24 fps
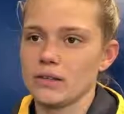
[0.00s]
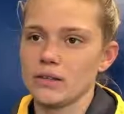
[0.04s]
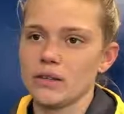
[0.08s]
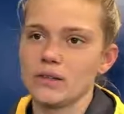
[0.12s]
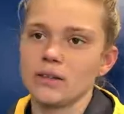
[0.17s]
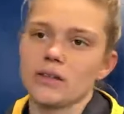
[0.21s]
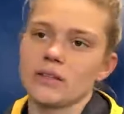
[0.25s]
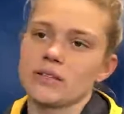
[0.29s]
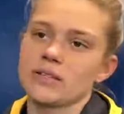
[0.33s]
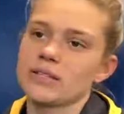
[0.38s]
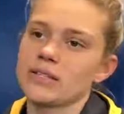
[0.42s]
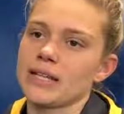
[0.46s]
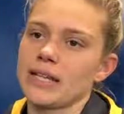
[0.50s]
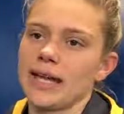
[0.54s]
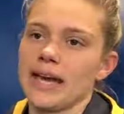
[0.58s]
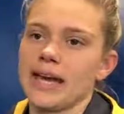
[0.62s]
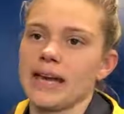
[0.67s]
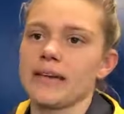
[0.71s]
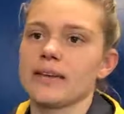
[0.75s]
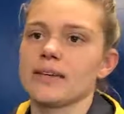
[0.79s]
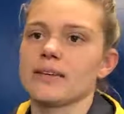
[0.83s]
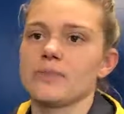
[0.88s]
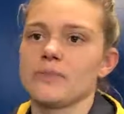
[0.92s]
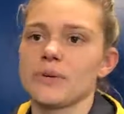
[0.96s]
the loss
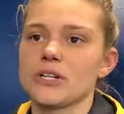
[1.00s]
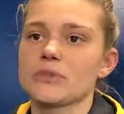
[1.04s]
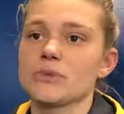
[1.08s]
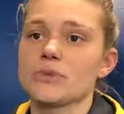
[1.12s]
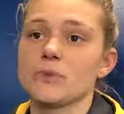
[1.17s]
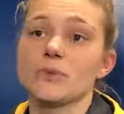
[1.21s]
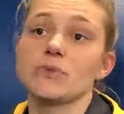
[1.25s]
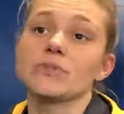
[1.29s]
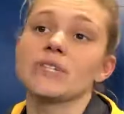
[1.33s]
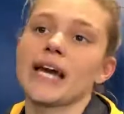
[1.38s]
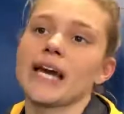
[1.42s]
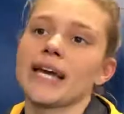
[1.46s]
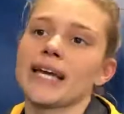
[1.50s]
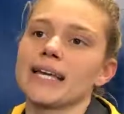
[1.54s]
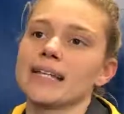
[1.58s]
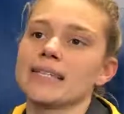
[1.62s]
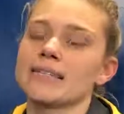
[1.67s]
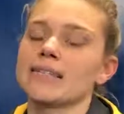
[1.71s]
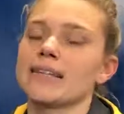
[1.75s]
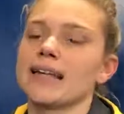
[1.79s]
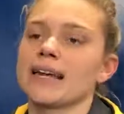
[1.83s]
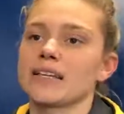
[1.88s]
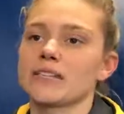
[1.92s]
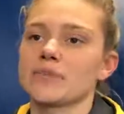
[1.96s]
today, which we'll take
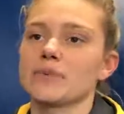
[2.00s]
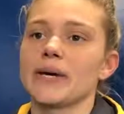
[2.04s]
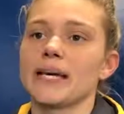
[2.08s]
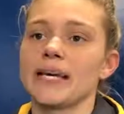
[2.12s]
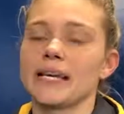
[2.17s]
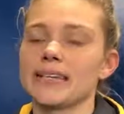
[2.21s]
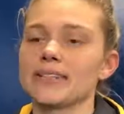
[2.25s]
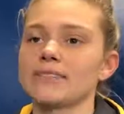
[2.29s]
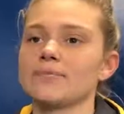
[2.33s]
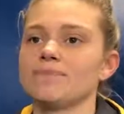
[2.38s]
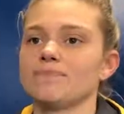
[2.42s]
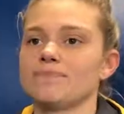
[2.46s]
into next week.